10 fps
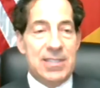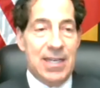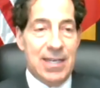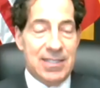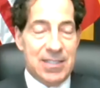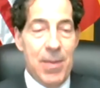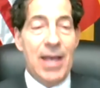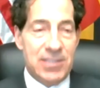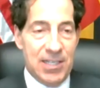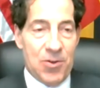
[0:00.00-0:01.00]
in
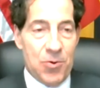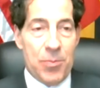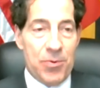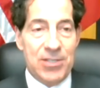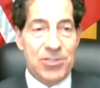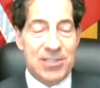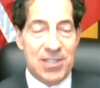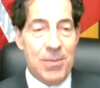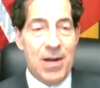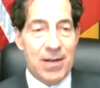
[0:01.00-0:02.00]
domestic corporations in
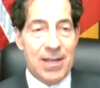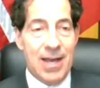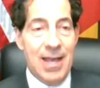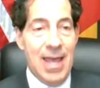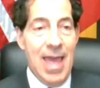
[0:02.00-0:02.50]
America